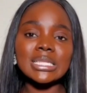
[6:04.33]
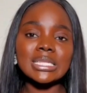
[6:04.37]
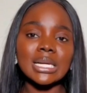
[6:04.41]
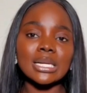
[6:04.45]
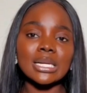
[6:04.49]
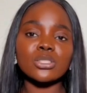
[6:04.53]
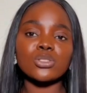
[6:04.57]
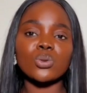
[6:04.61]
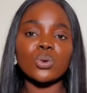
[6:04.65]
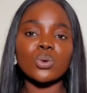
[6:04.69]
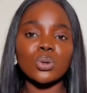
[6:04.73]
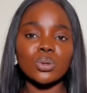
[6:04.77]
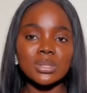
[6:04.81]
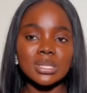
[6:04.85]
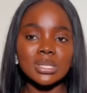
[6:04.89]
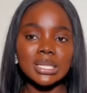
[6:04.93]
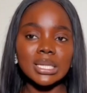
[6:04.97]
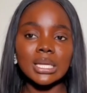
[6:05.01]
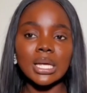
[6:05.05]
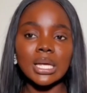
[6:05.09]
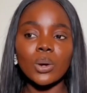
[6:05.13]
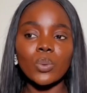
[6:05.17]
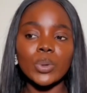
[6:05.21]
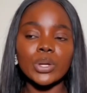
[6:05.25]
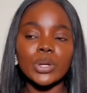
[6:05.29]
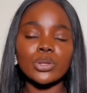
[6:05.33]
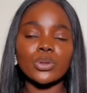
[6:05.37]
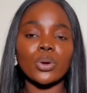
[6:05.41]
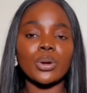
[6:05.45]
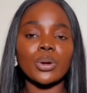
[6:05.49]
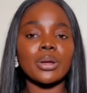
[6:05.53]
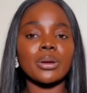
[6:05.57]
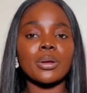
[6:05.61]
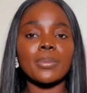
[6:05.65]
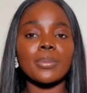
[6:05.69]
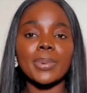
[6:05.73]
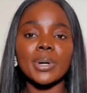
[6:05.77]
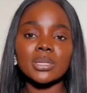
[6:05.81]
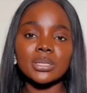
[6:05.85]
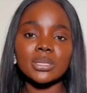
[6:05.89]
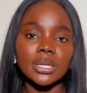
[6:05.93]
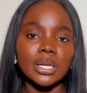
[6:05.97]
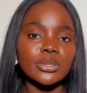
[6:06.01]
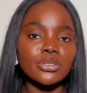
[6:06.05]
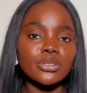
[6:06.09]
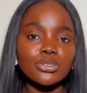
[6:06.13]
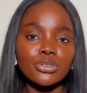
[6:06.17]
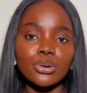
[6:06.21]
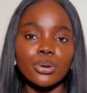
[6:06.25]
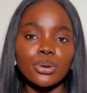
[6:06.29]
that you consider when talking about
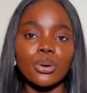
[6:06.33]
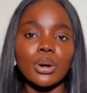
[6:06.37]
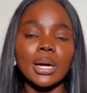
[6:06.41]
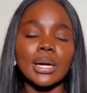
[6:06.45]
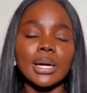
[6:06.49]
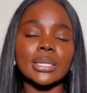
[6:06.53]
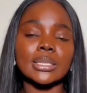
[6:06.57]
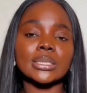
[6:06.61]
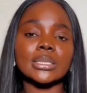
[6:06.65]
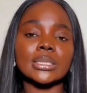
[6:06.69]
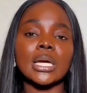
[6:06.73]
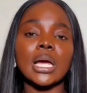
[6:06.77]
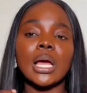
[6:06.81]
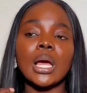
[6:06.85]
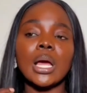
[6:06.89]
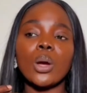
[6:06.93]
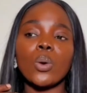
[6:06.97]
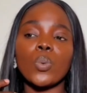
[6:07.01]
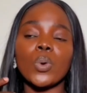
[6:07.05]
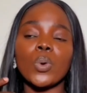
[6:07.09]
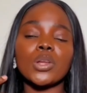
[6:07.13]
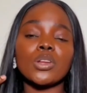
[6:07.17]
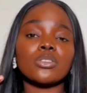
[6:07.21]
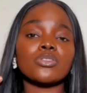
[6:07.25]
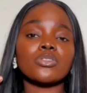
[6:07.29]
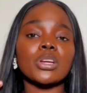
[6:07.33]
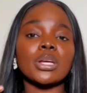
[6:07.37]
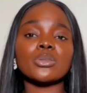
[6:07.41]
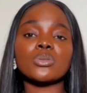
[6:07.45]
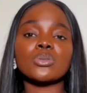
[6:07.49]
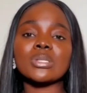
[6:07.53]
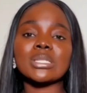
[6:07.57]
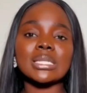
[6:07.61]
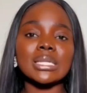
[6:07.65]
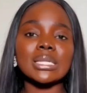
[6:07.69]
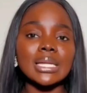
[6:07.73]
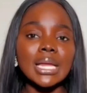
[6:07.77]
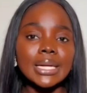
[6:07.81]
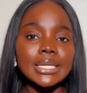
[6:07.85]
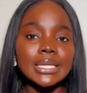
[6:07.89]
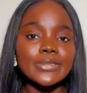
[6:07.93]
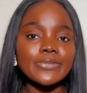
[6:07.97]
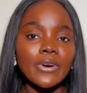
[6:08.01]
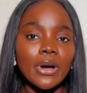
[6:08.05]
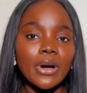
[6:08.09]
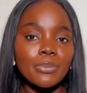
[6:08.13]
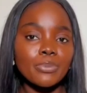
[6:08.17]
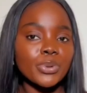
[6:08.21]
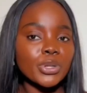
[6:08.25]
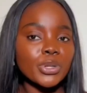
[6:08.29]
texture, and when you're trying to select
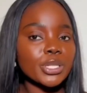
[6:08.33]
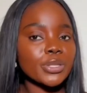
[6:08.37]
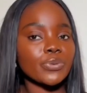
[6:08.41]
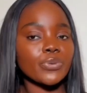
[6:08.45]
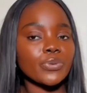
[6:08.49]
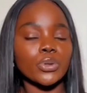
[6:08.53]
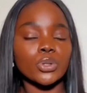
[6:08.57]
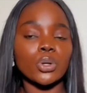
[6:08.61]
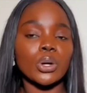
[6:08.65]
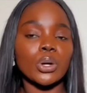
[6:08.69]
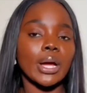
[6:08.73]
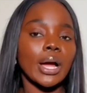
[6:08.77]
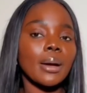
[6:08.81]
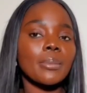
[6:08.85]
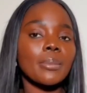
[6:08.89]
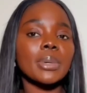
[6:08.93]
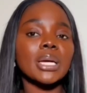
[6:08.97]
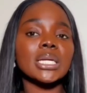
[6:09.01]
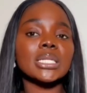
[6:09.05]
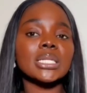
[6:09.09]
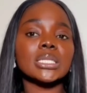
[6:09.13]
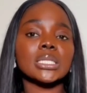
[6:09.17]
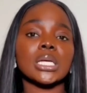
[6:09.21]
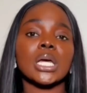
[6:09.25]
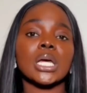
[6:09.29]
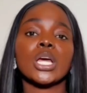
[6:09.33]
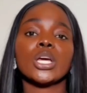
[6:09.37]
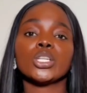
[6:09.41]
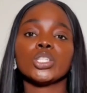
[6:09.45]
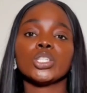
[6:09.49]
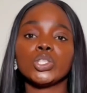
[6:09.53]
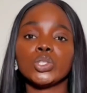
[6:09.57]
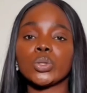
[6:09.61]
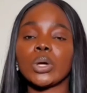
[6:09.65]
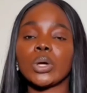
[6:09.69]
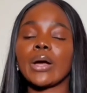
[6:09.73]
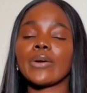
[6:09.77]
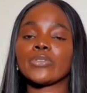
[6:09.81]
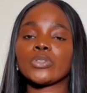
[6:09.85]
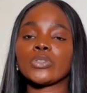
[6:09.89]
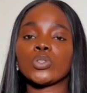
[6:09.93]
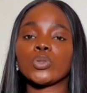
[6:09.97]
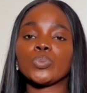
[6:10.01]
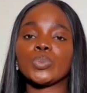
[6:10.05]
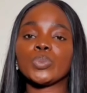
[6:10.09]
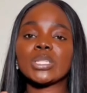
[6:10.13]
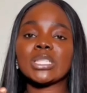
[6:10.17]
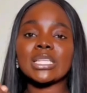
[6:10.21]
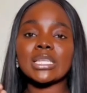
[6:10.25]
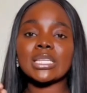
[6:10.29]
fabrics for your garments, you have to
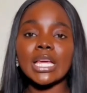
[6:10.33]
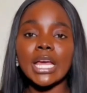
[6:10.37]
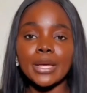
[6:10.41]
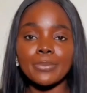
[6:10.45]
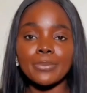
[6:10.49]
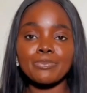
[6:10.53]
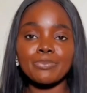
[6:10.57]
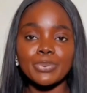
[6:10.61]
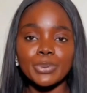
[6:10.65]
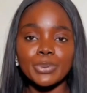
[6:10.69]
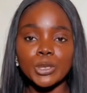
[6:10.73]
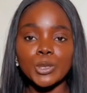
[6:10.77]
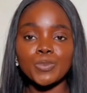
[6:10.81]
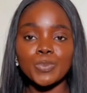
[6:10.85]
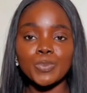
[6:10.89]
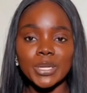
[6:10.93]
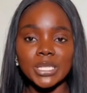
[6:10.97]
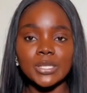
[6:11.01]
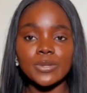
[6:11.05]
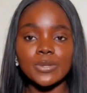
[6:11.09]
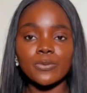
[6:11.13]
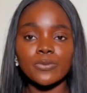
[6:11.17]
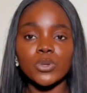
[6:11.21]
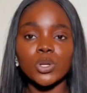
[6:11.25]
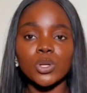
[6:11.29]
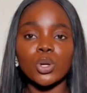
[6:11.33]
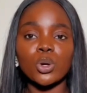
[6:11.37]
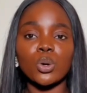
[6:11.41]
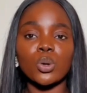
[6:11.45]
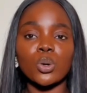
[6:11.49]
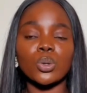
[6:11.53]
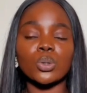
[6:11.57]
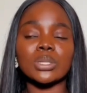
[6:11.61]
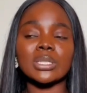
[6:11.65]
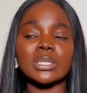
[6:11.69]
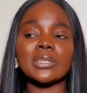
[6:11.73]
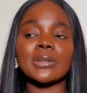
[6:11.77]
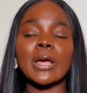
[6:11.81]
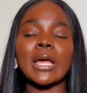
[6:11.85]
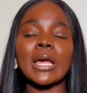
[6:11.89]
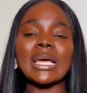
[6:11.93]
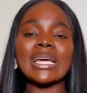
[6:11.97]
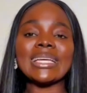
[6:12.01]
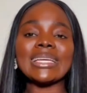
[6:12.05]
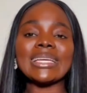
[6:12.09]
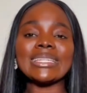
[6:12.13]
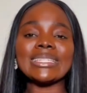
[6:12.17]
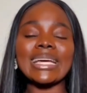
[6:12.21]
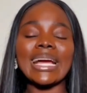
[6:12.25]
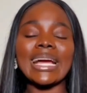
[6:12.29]
be specific on
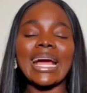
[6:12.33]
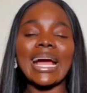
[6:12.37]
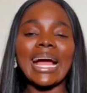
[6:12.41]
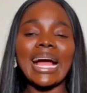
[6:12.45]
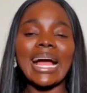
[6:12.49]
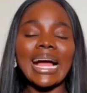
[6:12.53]
the